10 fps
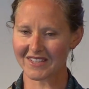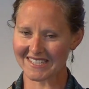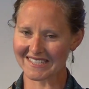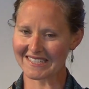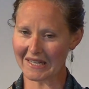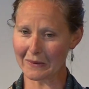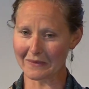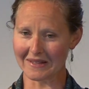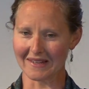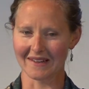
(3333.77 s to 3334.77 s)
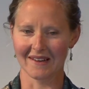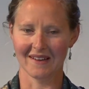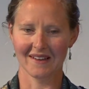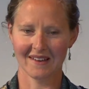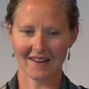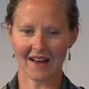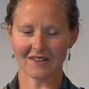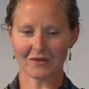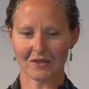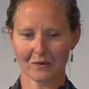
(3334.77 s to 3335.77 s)
this isn't humbling, I
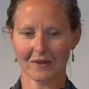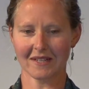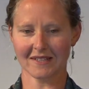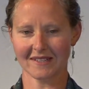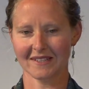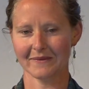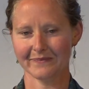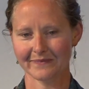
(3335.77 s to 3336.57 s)
don't know what is.